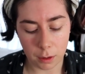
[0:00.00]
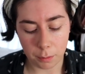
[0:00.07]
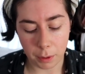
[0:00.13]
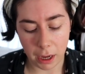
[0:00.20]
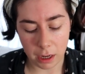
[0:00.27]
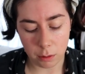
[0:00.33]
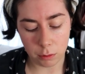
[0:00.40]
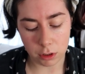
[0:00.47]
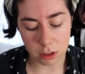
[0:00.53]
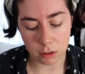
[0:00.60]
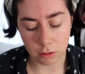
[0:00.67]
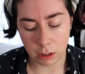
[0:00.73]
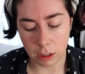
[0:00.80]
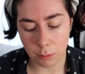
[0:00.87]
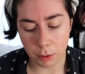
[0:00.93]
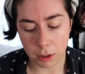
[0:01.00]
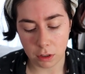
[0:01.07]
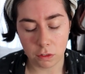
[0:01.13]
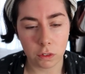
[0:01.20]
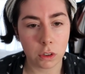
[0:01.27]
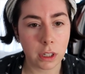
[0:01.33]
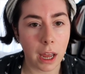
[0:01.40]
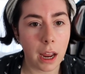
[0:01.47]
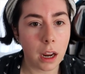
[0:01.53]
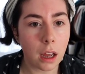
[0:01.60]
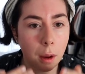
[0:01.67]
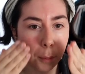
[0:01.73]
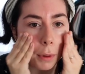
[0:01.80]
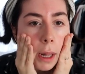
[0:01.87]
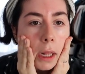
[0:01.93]
But it was a really beautiful day.
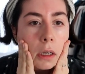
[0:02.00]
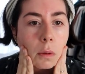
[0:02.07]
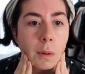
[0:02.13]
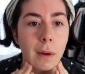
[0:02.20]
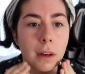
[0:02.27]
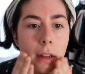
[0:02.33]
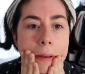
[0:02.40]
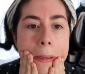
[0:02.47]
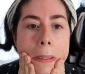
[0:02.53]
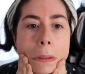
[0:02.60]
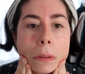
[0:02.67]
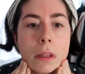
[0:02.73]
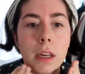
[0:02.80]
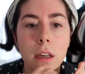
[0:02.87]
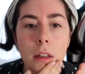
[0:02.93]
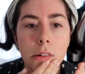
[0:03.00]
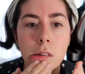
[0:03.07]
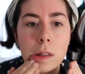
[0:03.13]
I'm glad we went ahead with it.